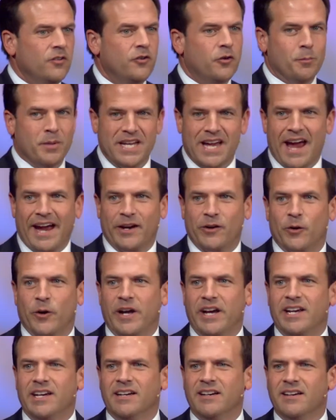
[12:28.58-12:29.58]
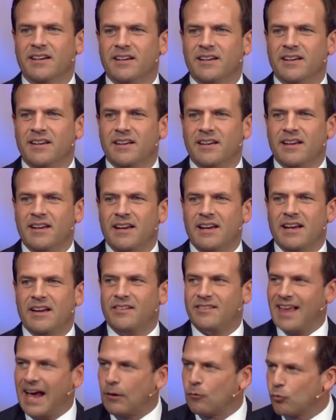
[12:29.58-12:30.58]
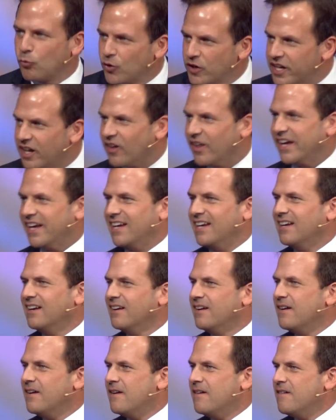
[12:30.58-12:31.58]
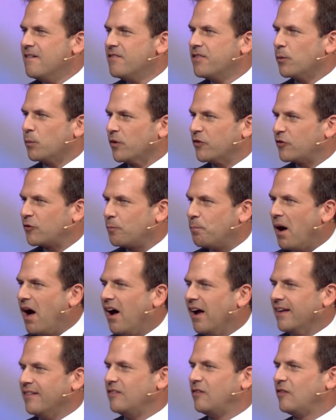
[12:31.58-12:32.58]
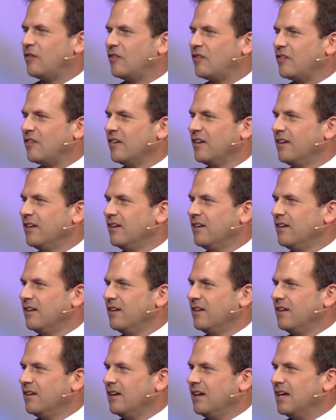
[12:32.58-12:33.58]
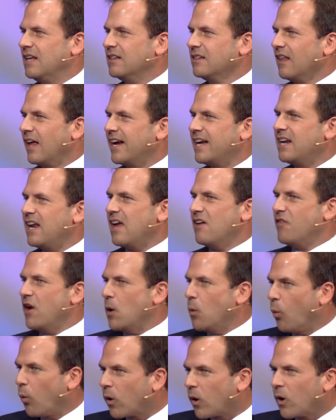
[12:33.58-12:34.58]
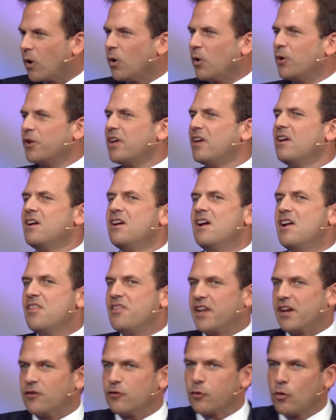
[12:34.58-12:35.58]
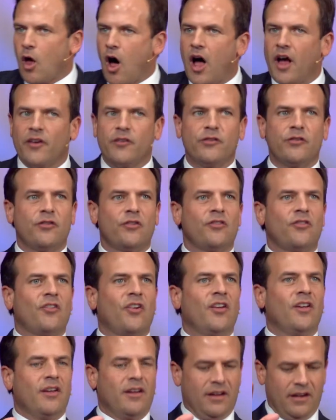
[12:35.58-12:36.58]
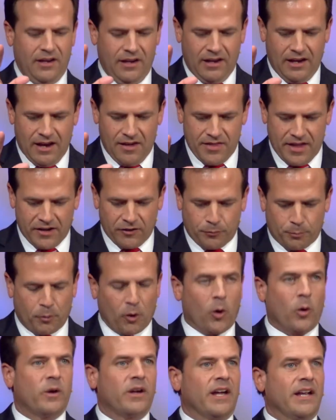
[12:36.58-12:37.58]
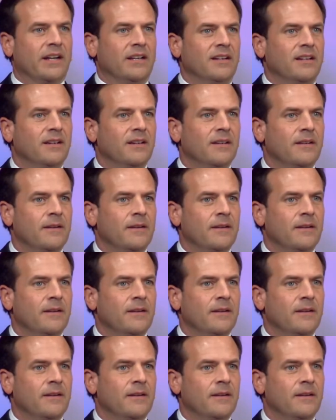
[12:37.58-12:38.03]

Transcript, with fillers: to be angry? Is that really the response in light of a world that is lost and that is broken?